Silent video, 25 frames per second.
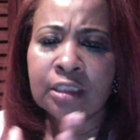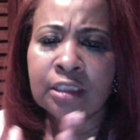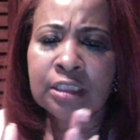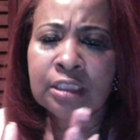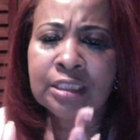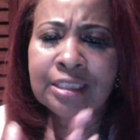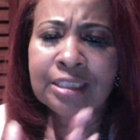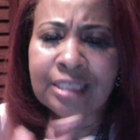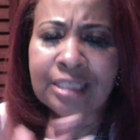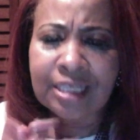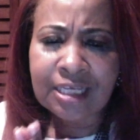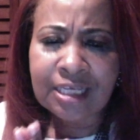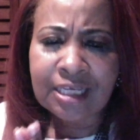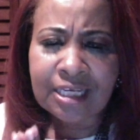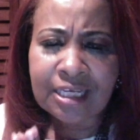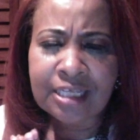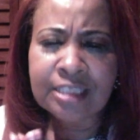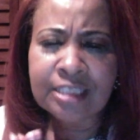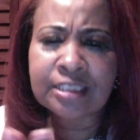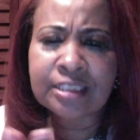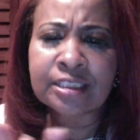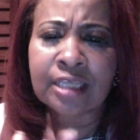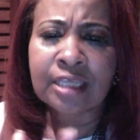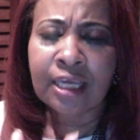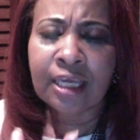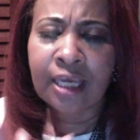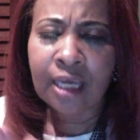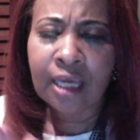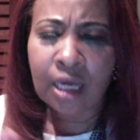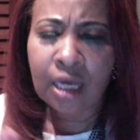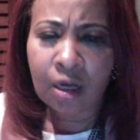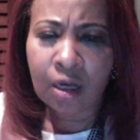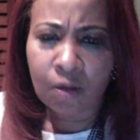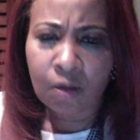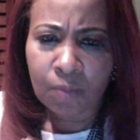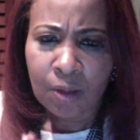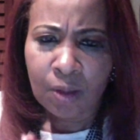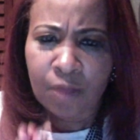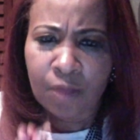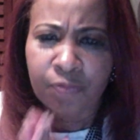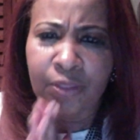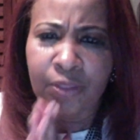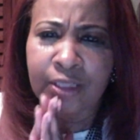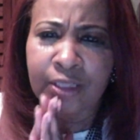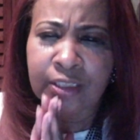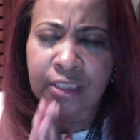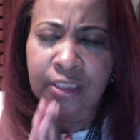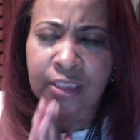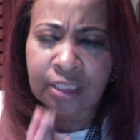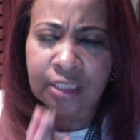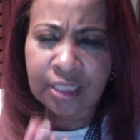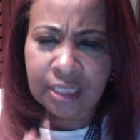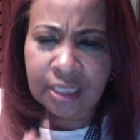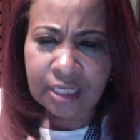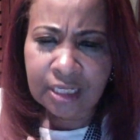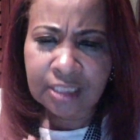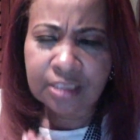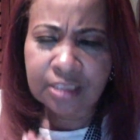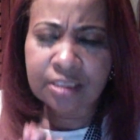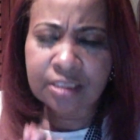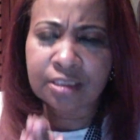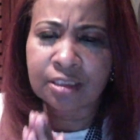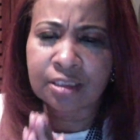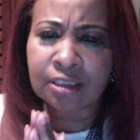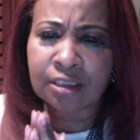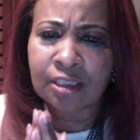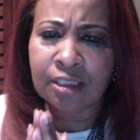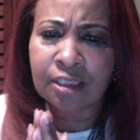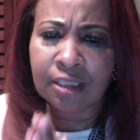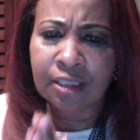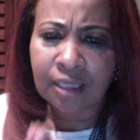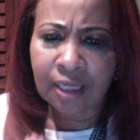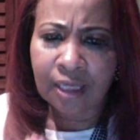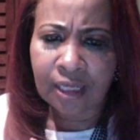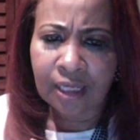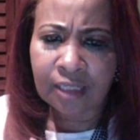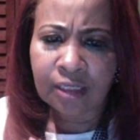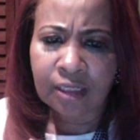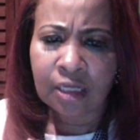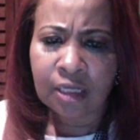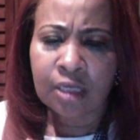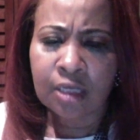needs help, that needs to get